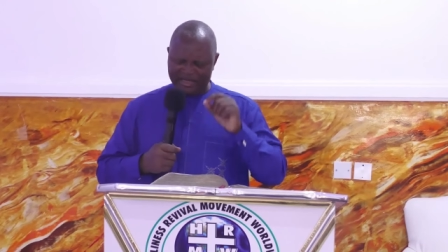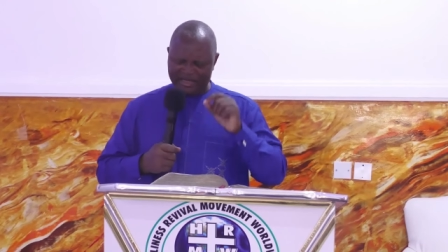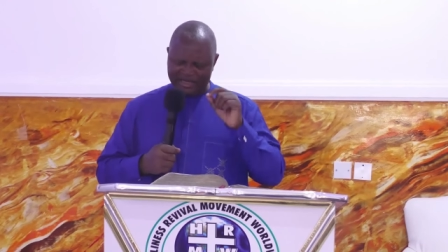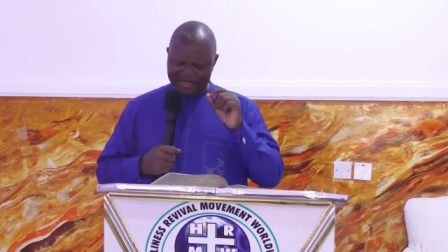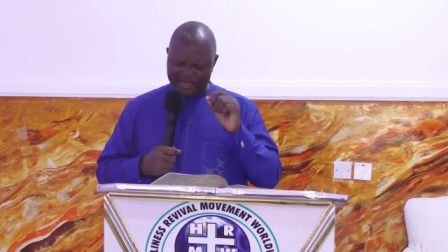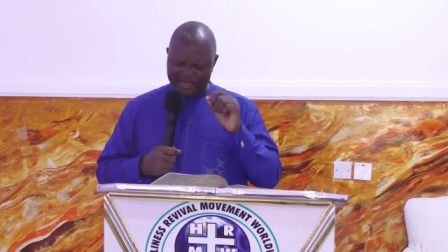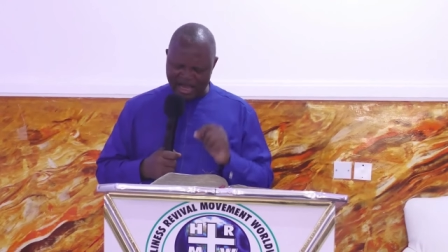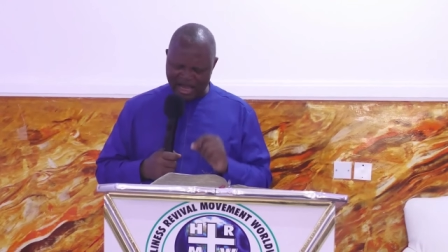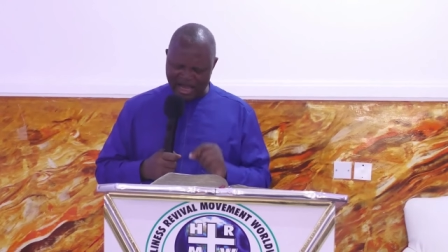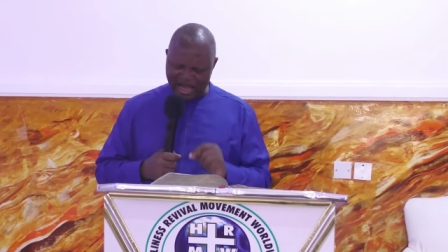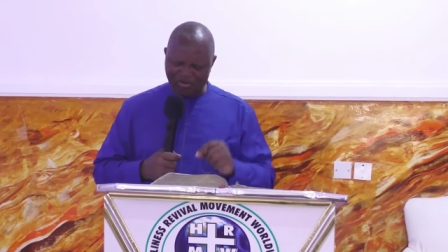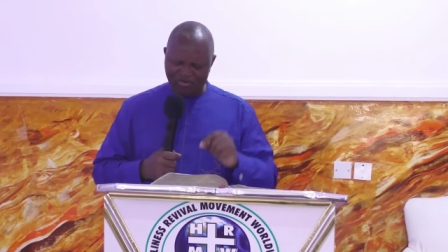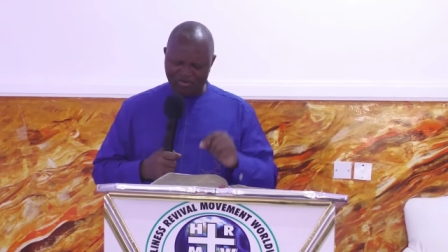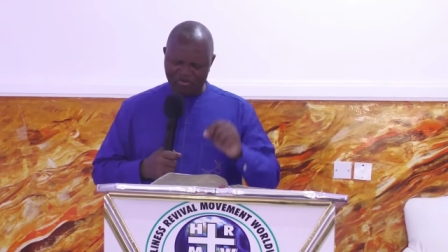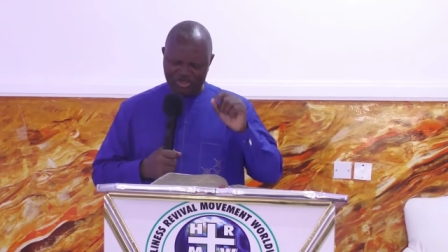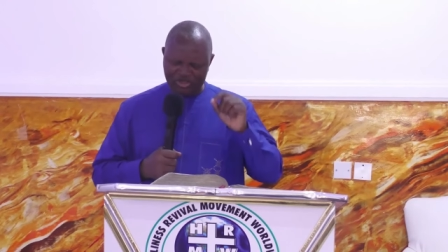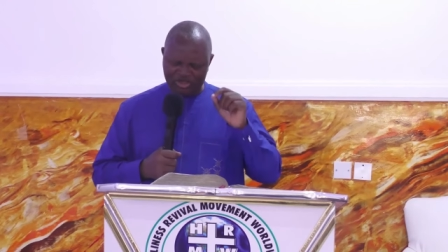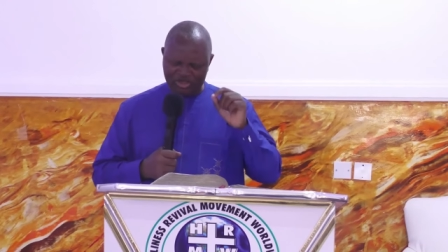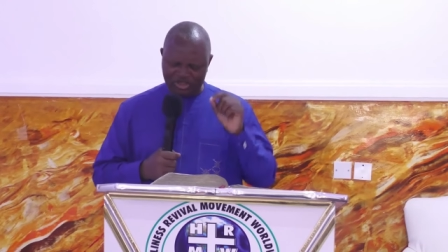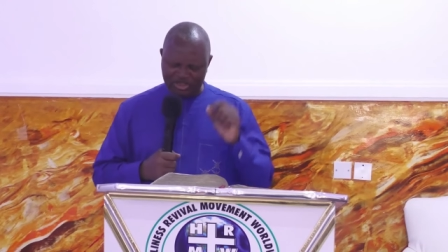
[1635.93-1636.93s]
Thou
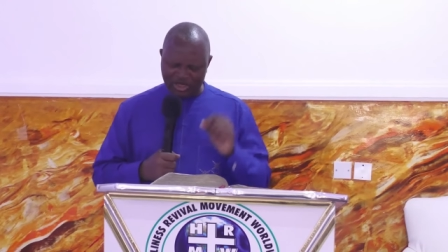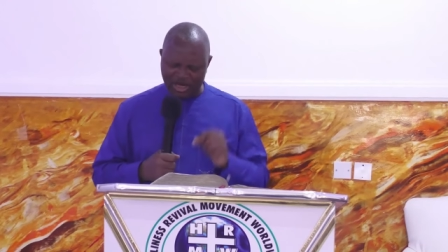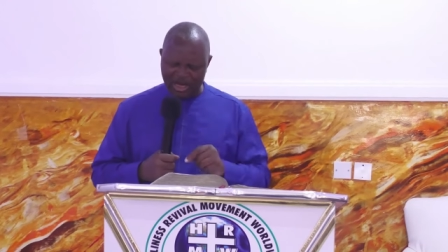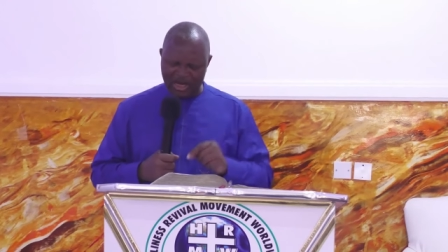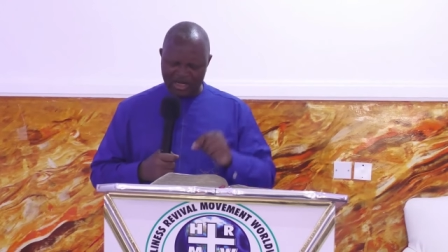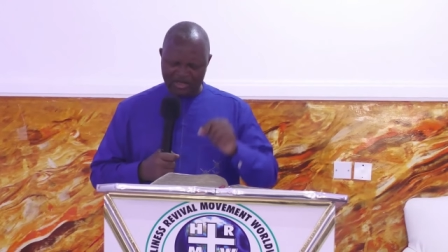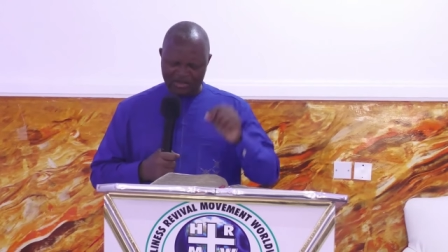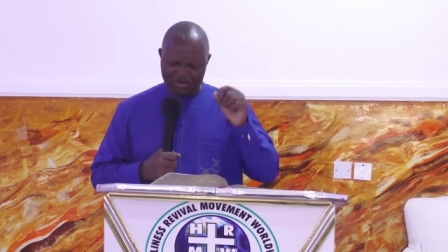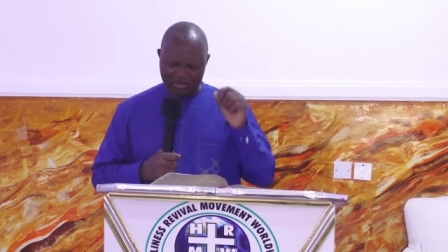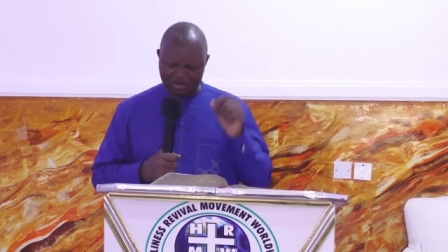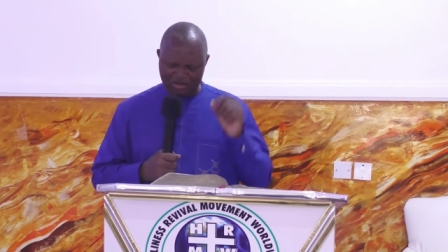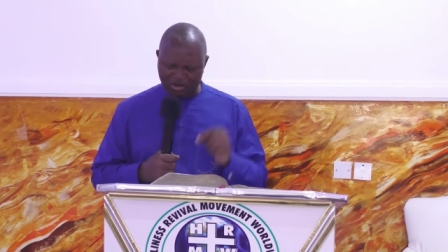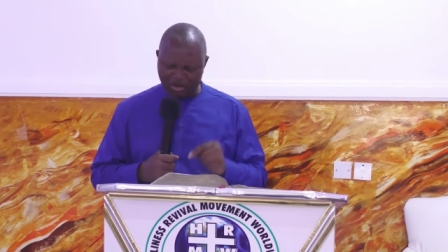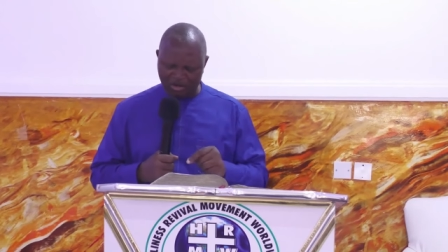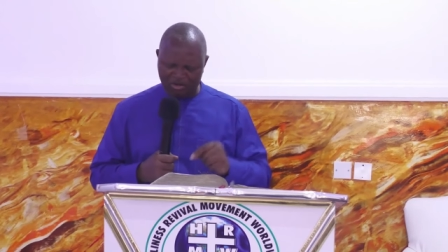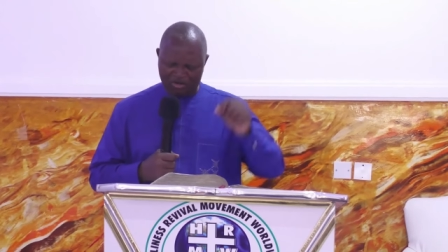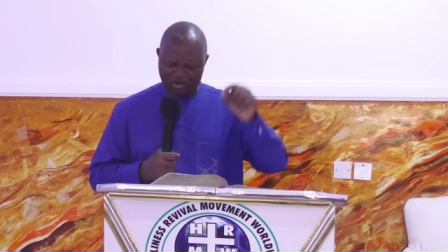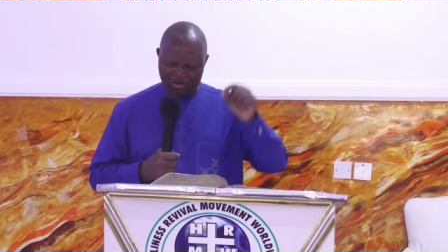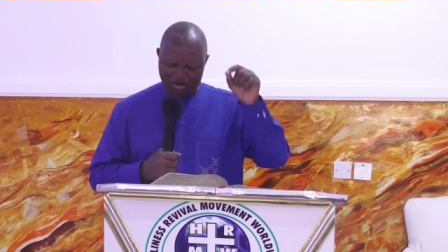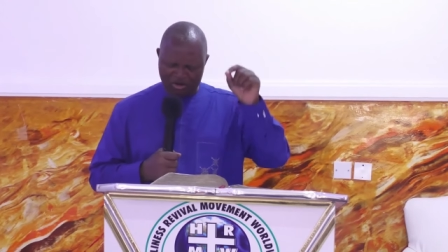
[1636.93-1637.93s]
shalt not
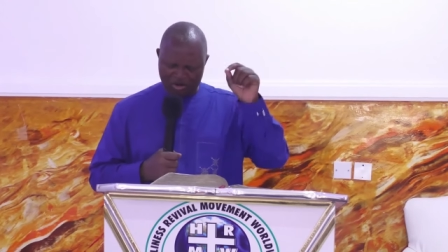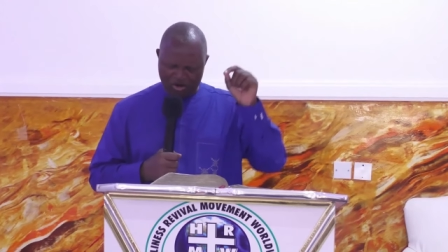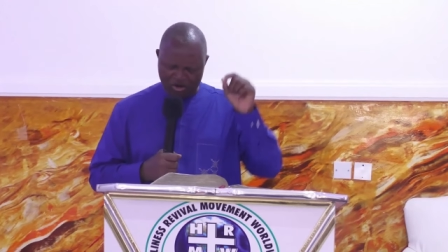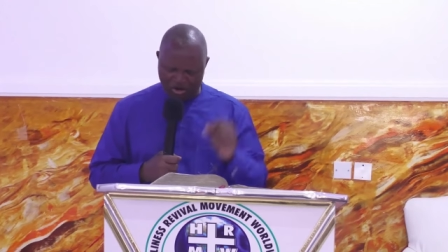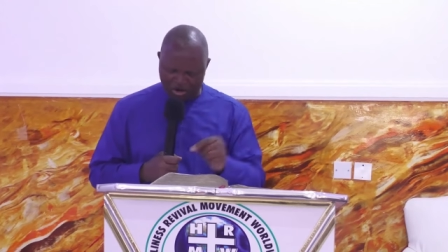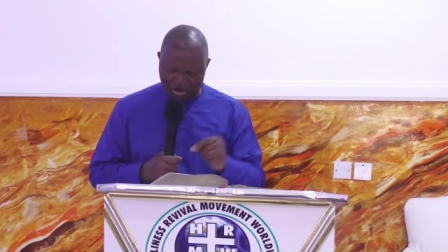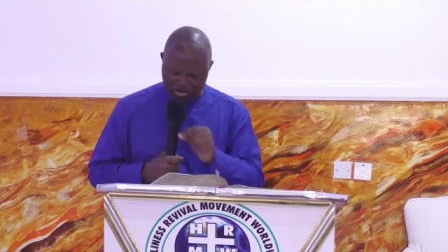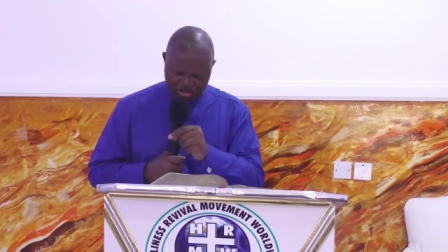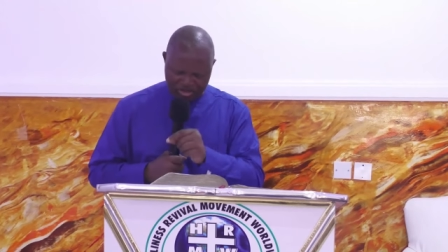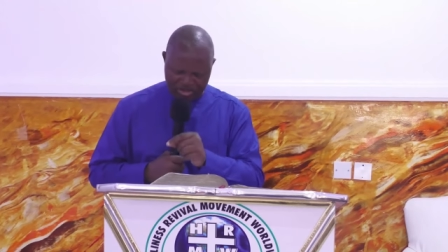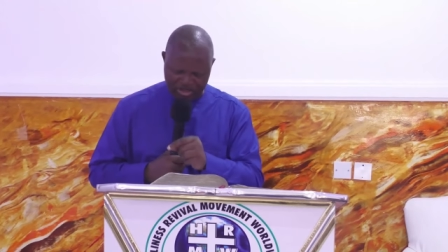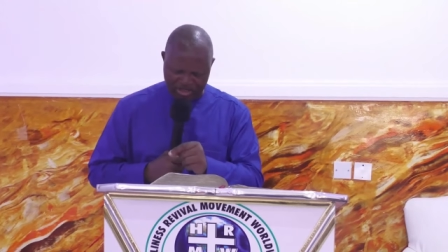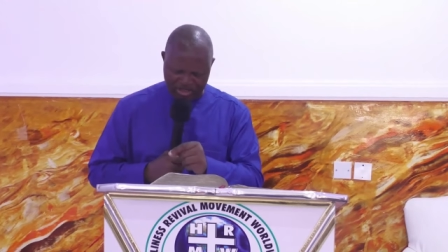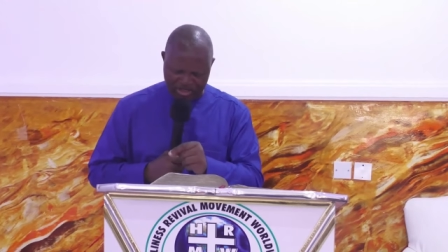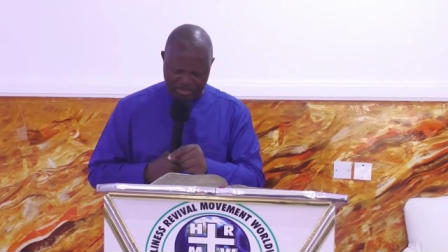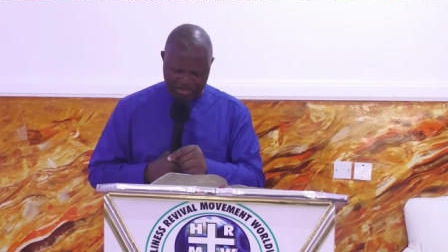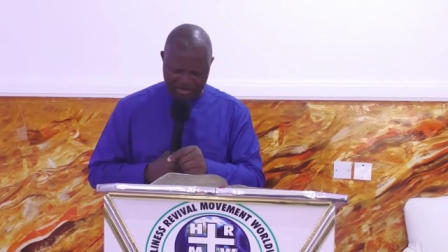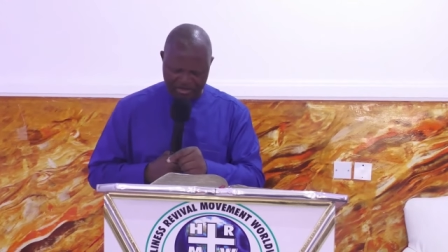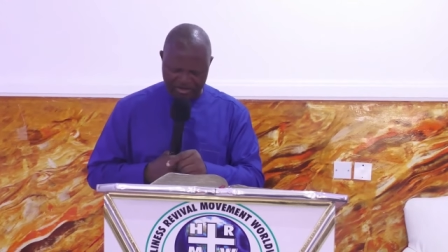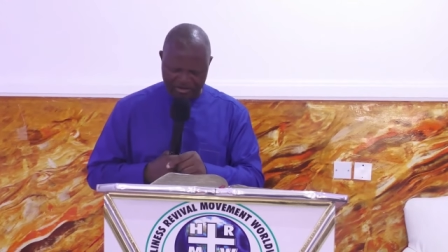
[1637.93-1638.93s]

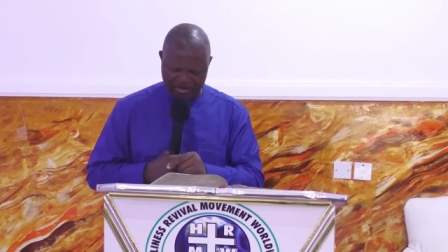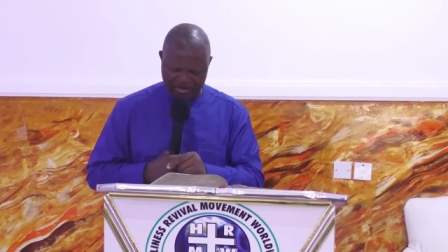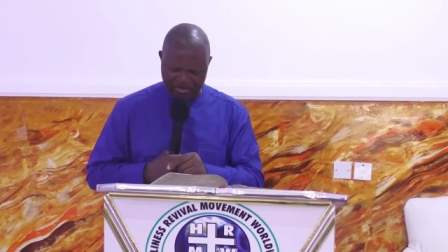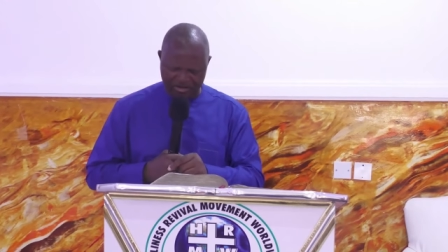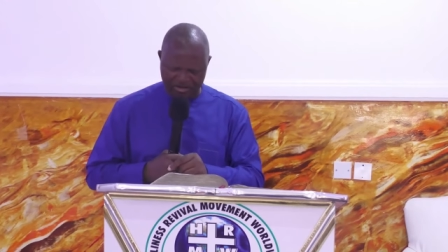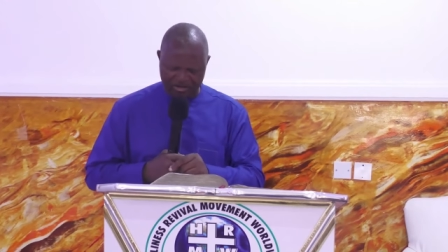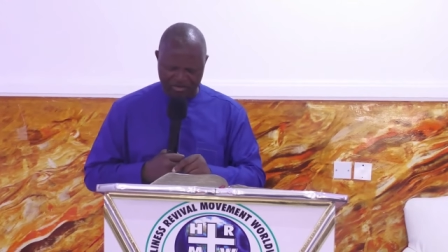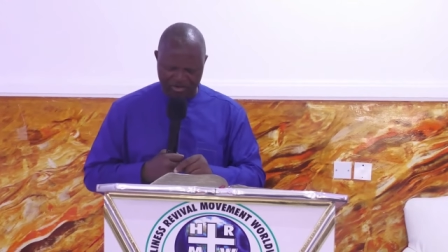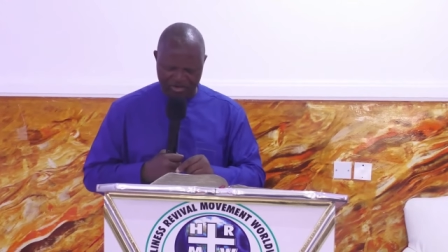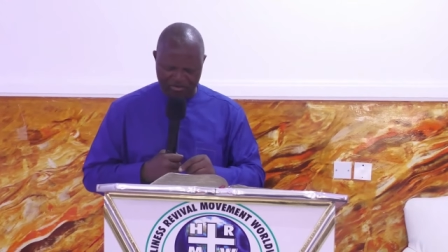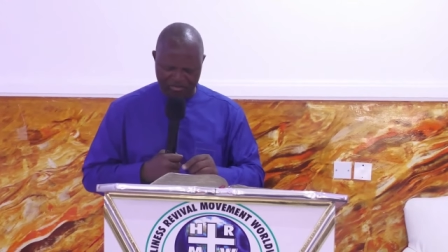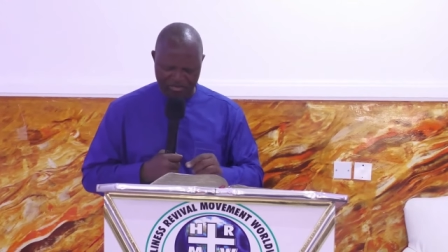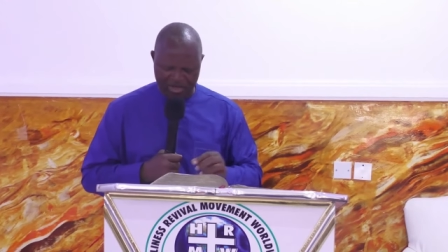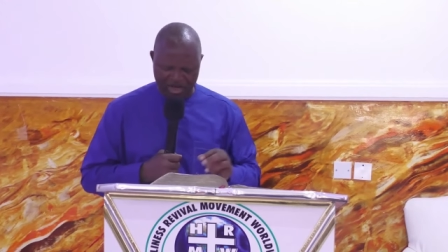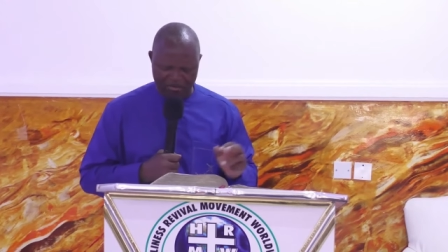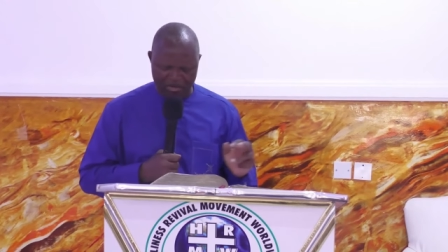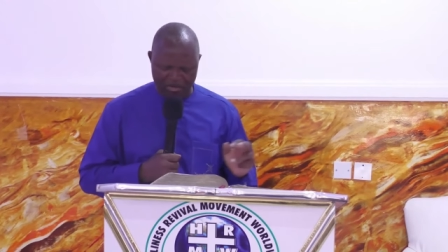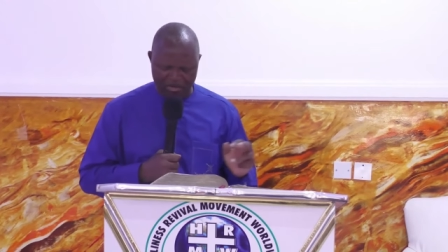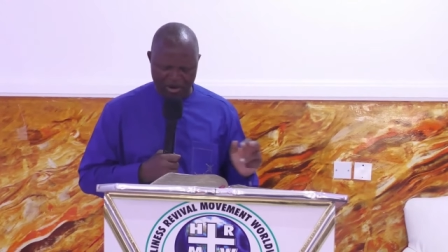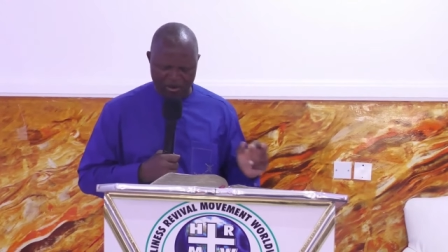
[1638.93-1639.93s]
consent unto him,
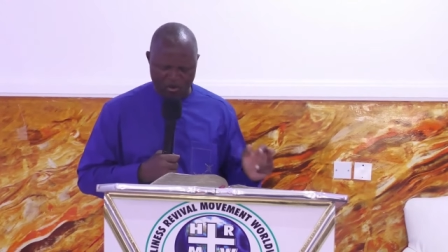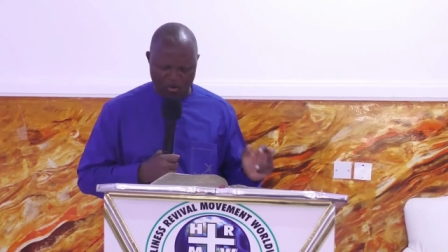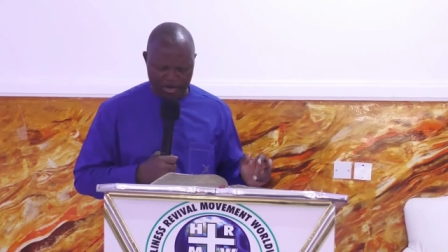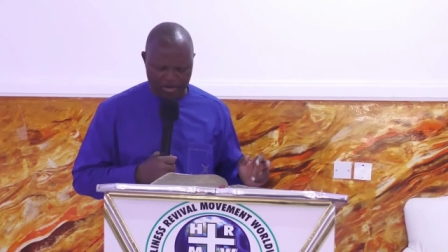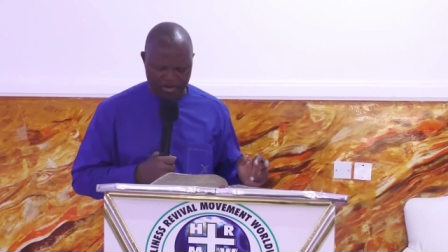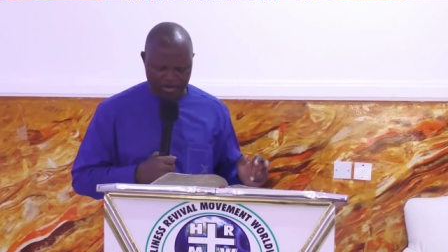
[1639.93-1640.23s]
number one,